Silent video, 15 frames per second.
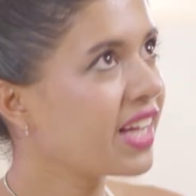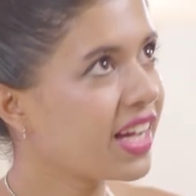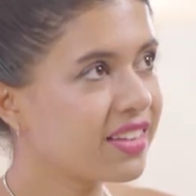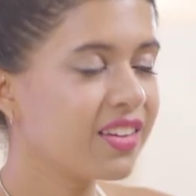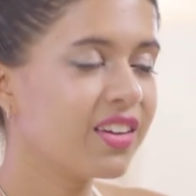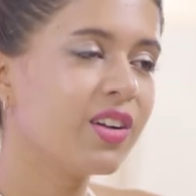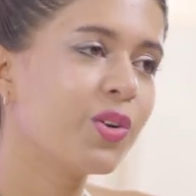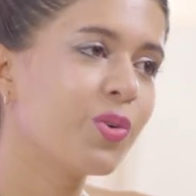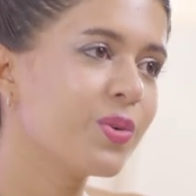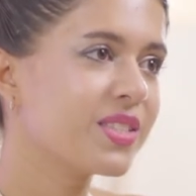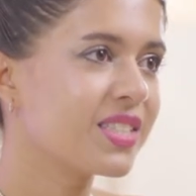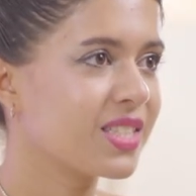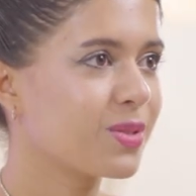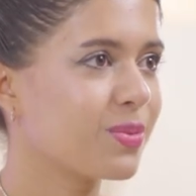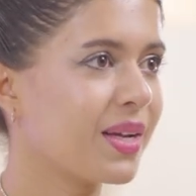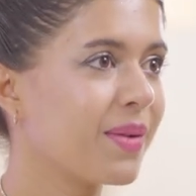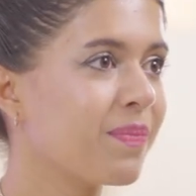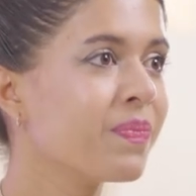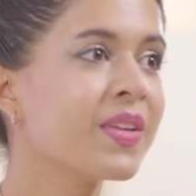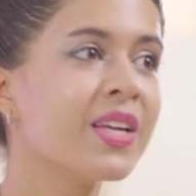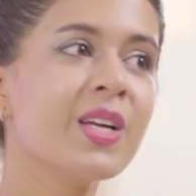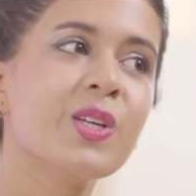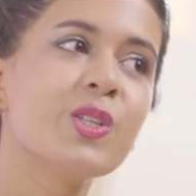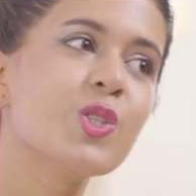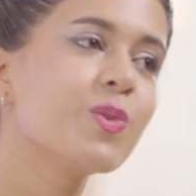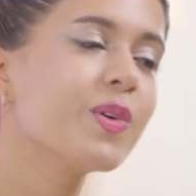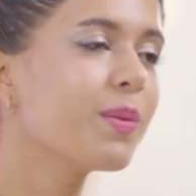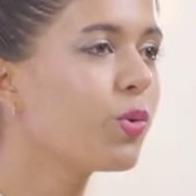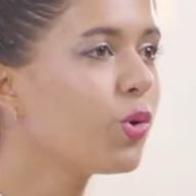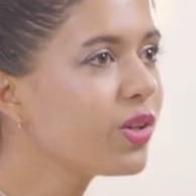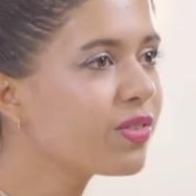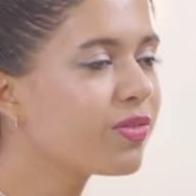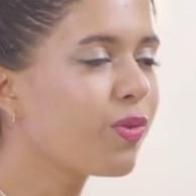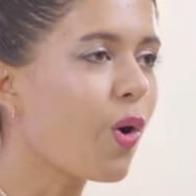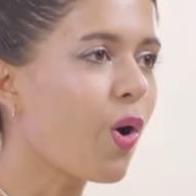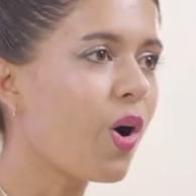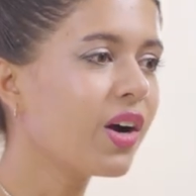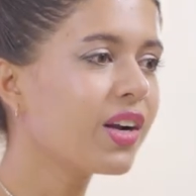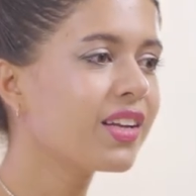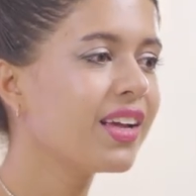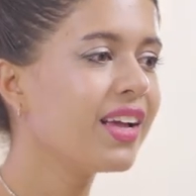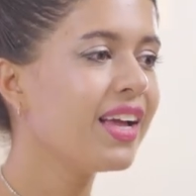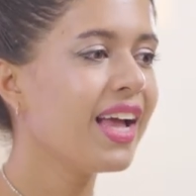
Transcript: the other girl goes this way. So we both walked,